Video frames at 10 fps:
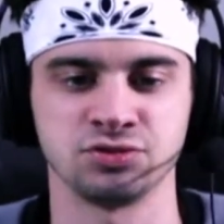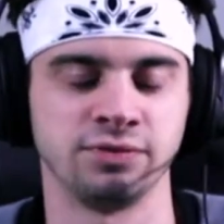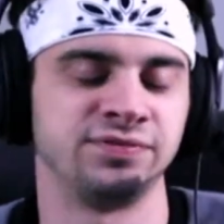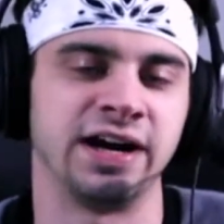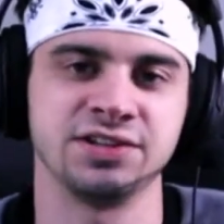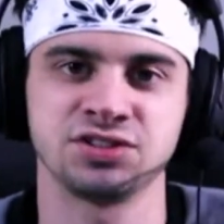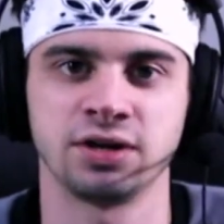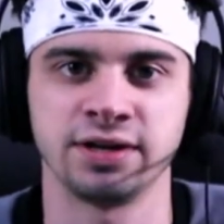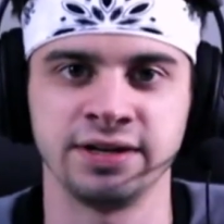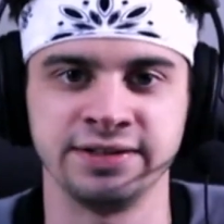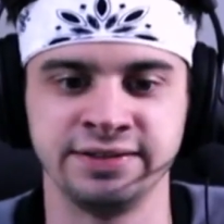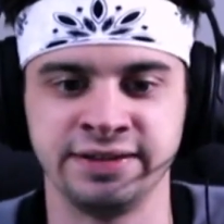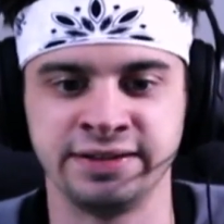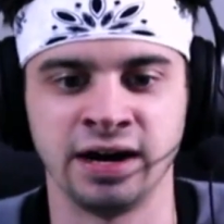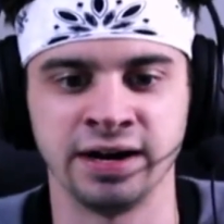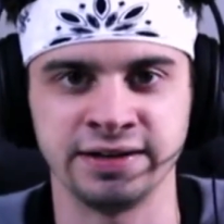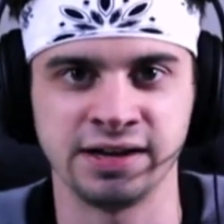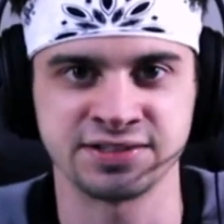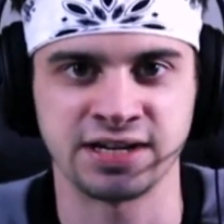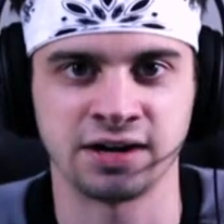So I'm fine starting
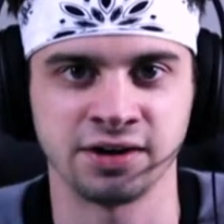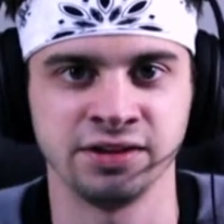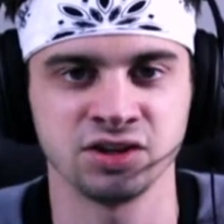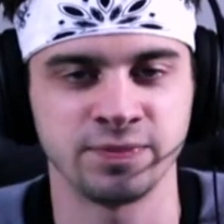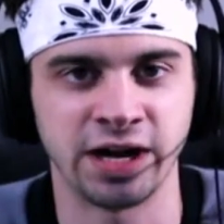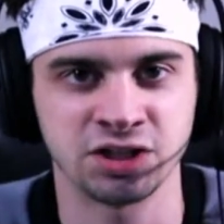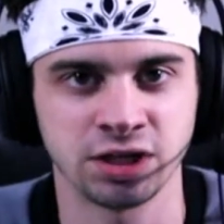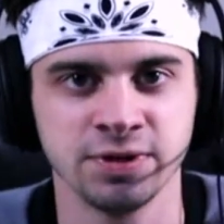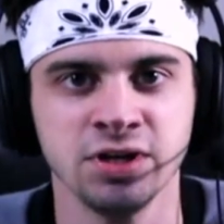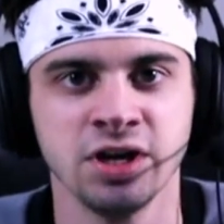Dallas Goedert in this matchup,